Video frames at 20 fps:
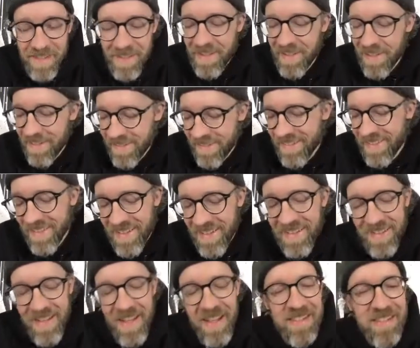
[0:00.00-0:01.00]
yeah,
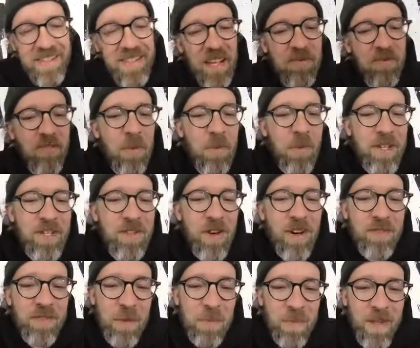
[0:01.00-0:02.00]
yeah. It's different when you're
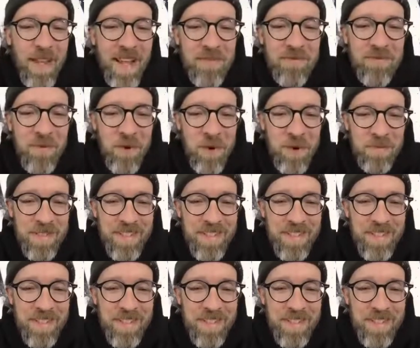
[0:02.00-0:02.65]
off the platform, the